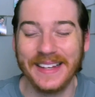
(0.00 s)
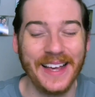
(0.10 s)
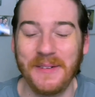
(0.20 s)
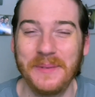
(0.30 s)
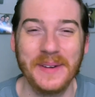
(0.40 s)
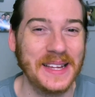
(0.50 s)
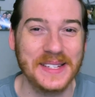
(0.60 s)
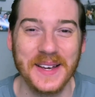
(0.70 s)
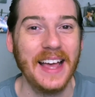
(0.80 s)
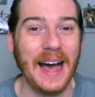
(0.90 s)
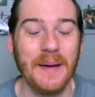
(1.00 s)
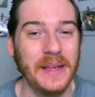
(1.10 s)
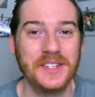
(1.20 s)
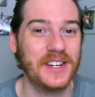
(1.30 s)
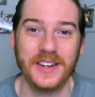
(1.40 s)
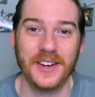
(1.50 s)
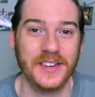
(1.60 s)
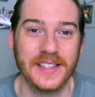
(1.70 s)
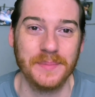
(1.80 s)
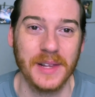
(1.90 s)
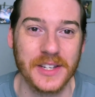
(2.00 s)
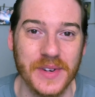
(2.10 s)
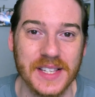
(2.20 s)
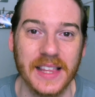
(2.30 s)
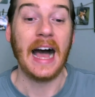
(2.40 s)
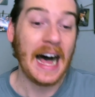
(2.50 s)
Y'all remember that show? I binged it on Disney Plus recently.